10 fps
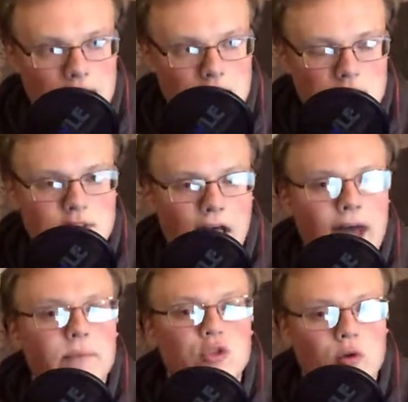is
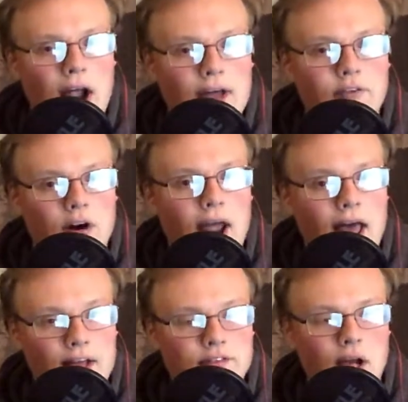Adam Driver
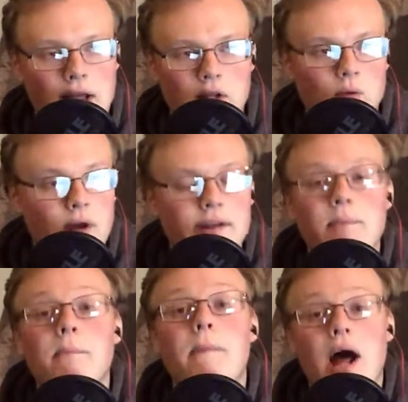as Kylo Ren,
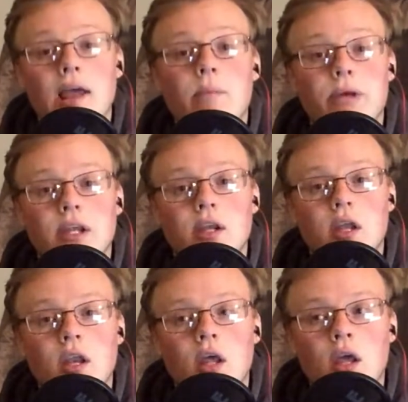in my
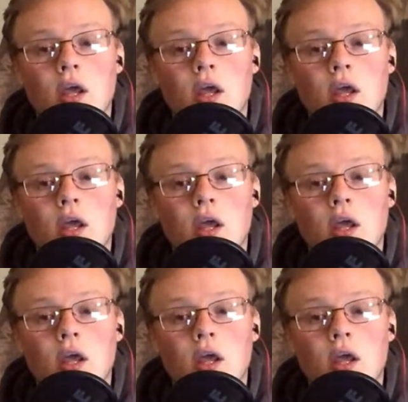opinion.